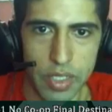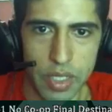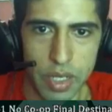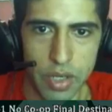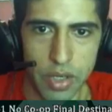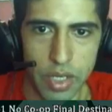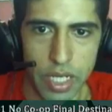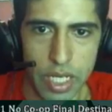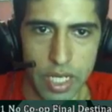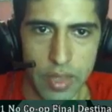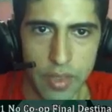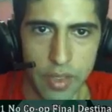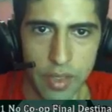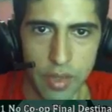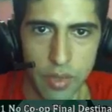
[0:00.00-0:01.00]
underneath
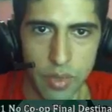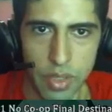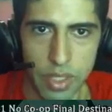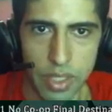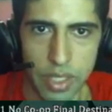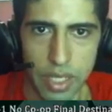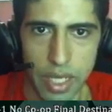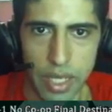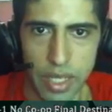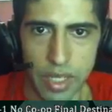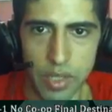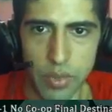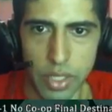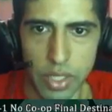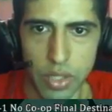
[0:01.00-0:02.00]
another one, and then you
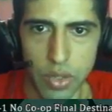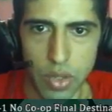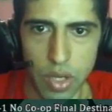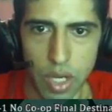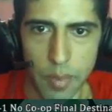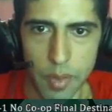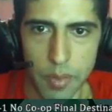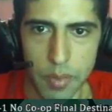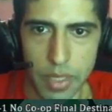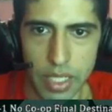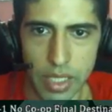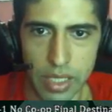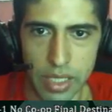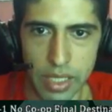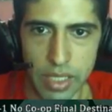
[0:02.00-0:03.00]
want to go up
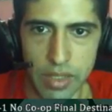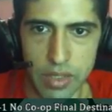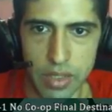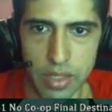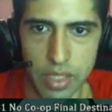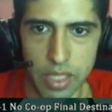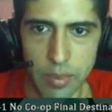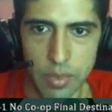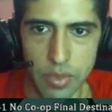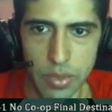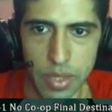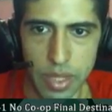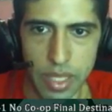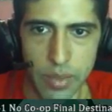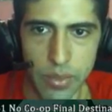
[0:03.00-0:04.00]
immediately so you can get between
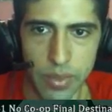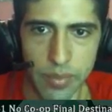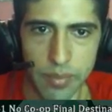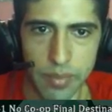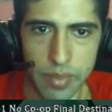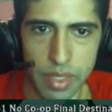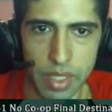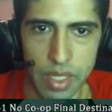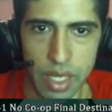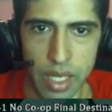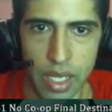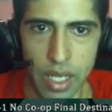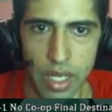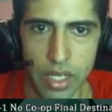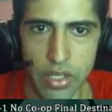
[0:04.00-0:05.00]
that one.
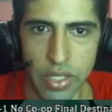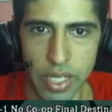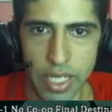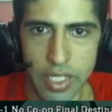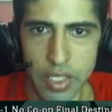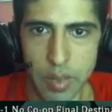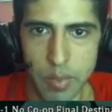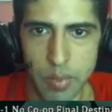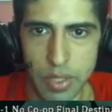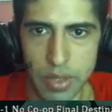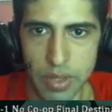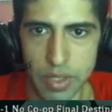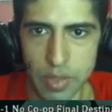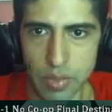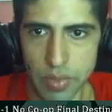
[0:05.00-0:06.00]
You can actually beat
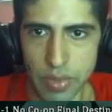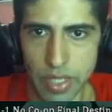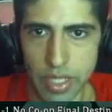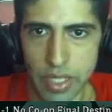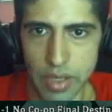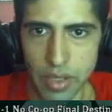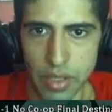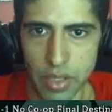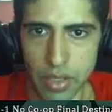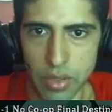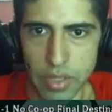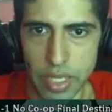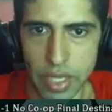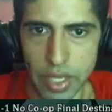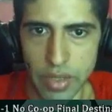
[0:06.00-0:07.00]
this one right here, go
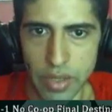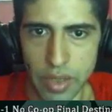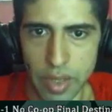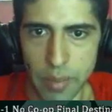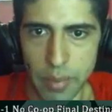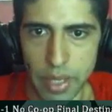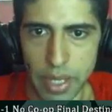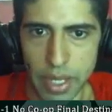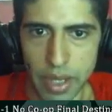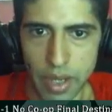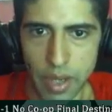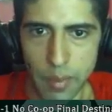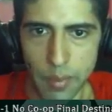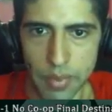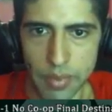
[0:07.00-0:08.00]
down, then back
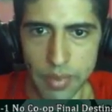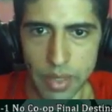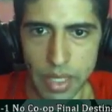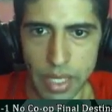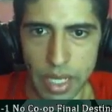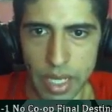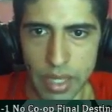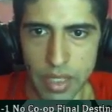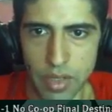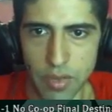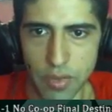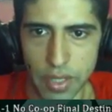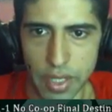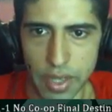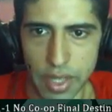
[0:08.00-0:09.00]
up, and then you're
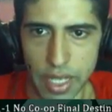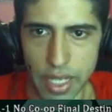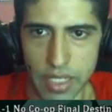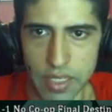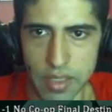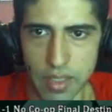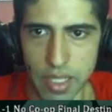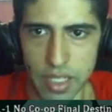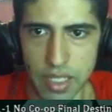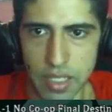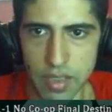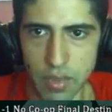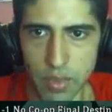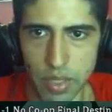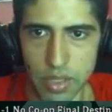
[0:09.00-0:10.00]
fine. That's the
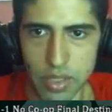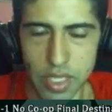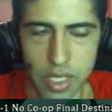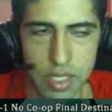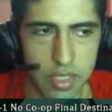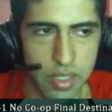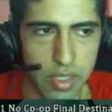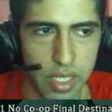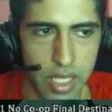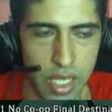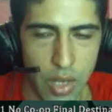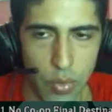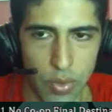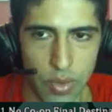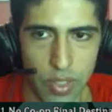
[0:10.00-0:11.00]
underwater section.
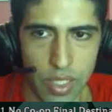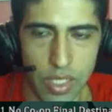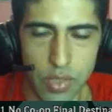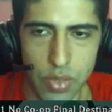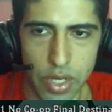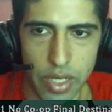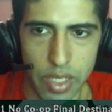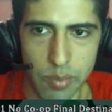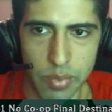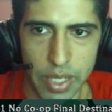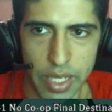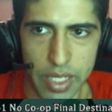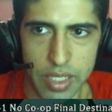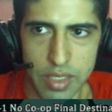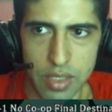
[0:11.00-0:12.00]
With Diddy's Rocket
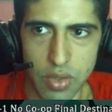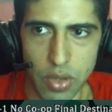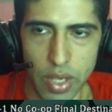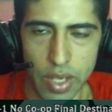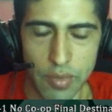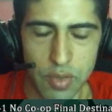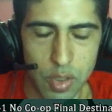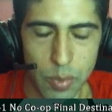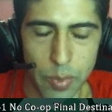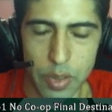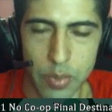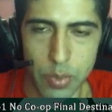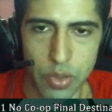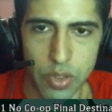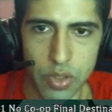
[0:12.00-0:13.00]
Blast, you have so much
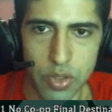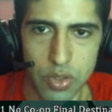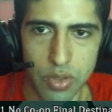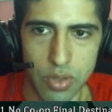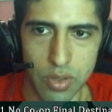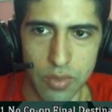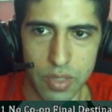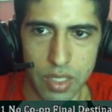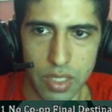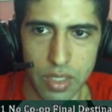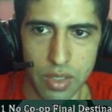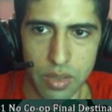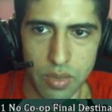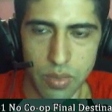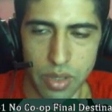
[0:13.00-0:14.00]
more control of Diddy
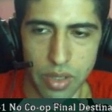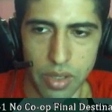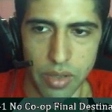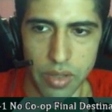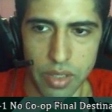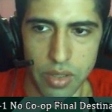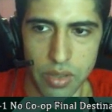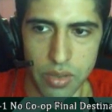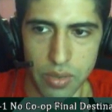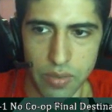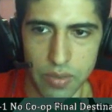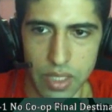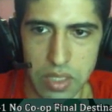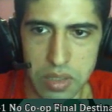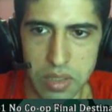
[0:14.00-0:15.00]
underwater than you do of
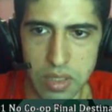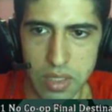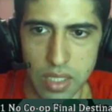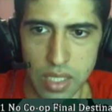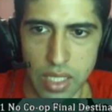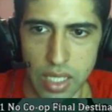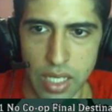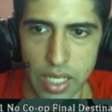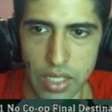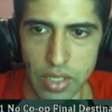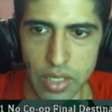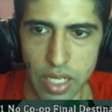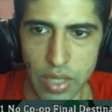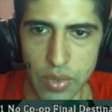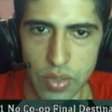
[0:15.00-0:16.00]
Dixie, and you can
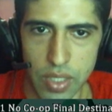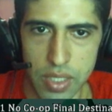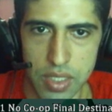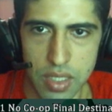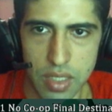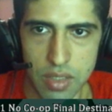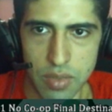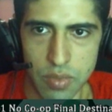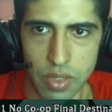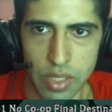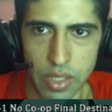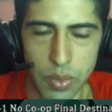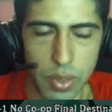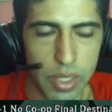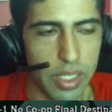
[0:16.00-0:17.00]
get through that section really
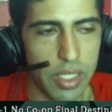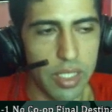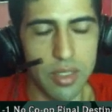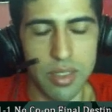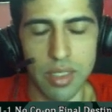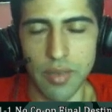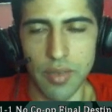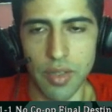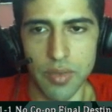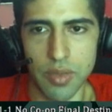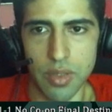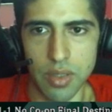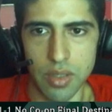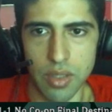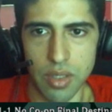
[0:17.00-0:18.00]
quickly. It doesn't even have
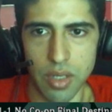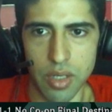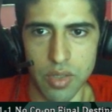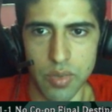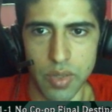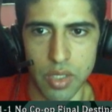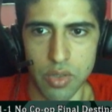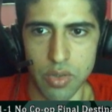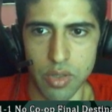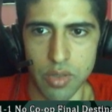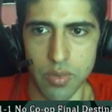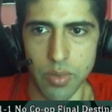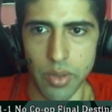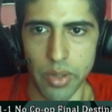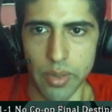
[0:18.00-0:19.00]
to cause you any stress or
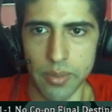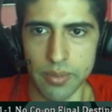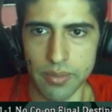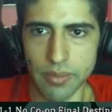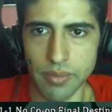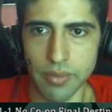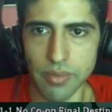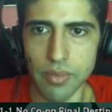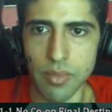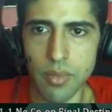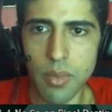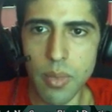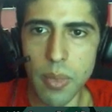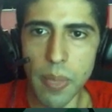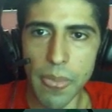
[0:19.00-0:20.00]
worry.
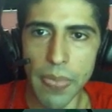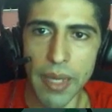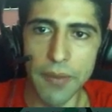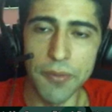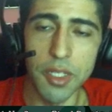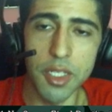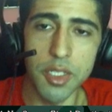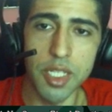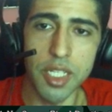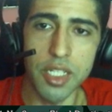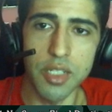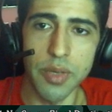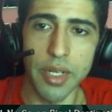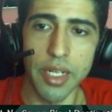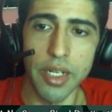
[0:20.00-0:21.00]
Now for this section
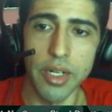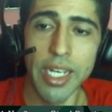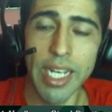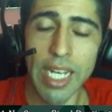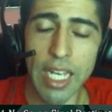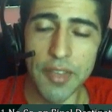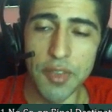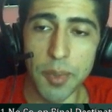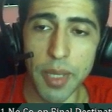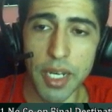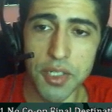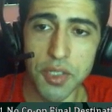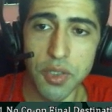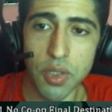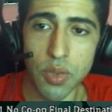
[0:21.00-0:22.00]
right here, if you manage
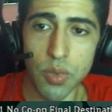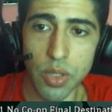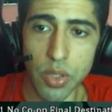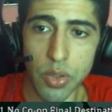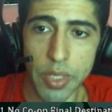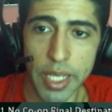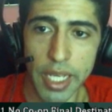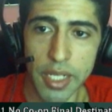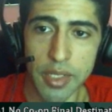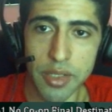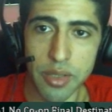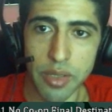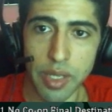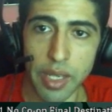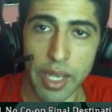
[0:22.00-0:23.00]
to do a woohoo
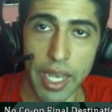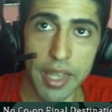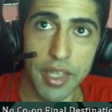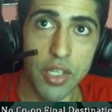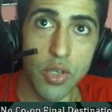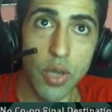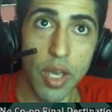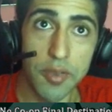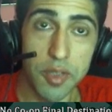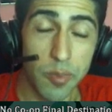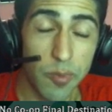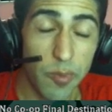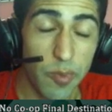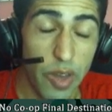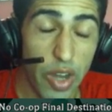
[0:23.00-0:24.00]
cancel, and then you have some
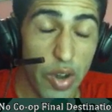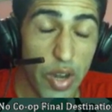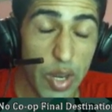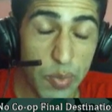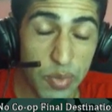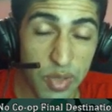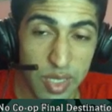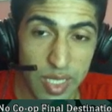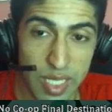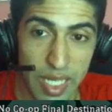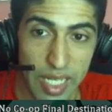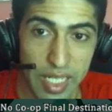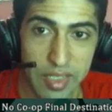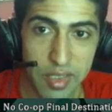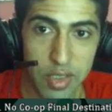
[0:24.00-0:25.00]
very
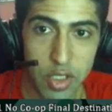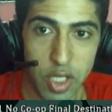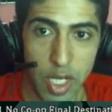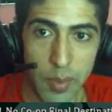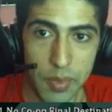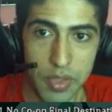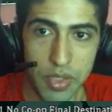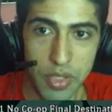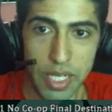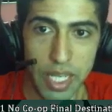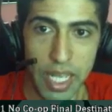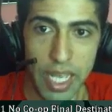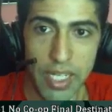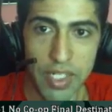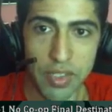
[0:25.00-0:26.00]
precise jumps, you can
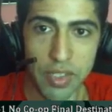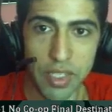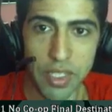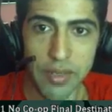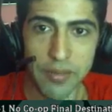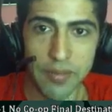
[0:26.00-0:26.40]
actually